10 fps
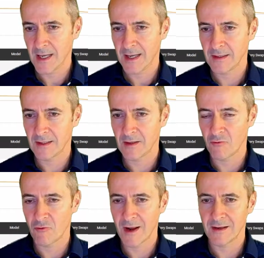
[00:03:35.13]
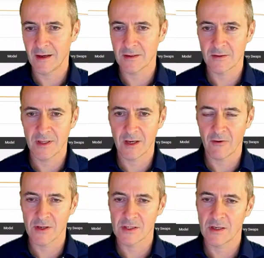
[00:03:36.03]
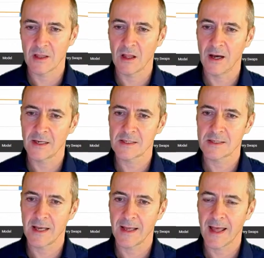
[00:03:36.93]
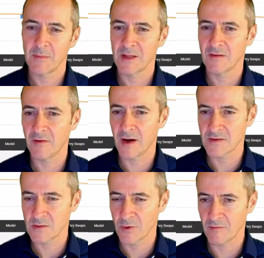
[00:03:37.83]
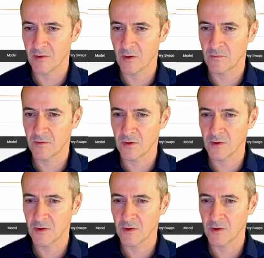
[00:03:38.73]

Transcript: and the orange line is saying how many devices were involved.